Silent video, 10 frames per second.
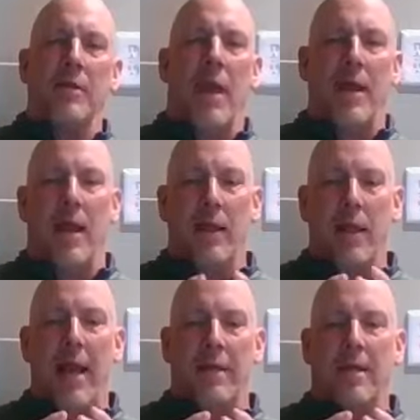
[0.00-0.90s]
that a
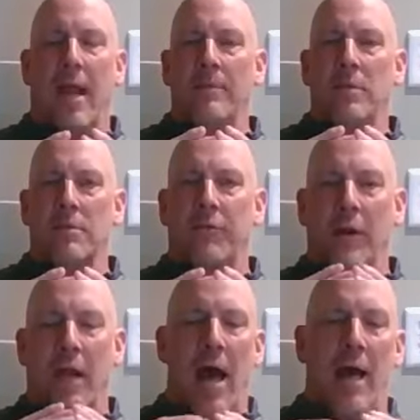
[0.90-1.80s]
lot of times is
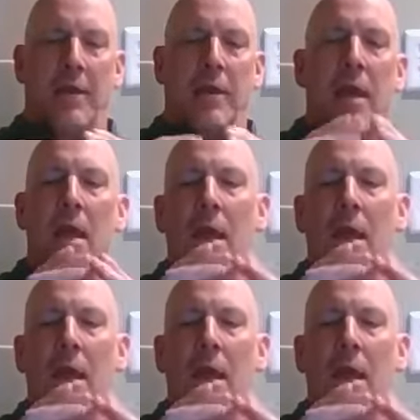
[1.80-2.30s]
forgotten.